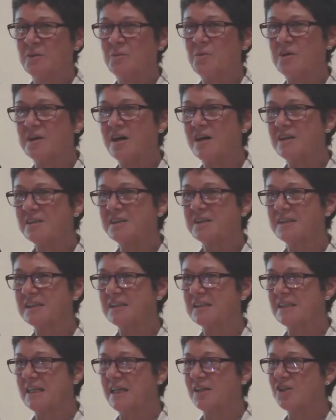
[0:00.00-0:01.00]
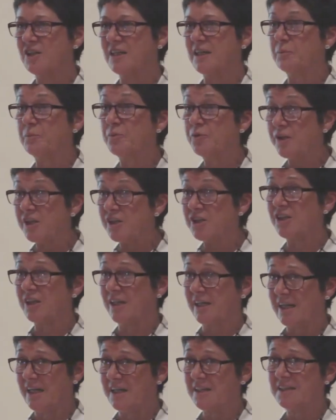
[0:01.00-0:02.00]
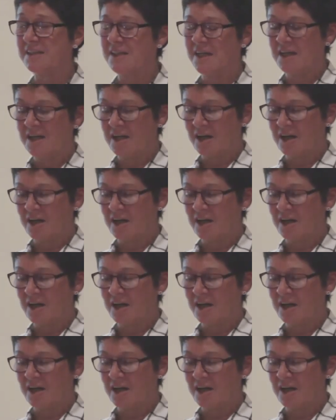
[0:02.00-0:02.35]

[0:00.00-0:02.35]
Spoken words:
what artists actually appreciate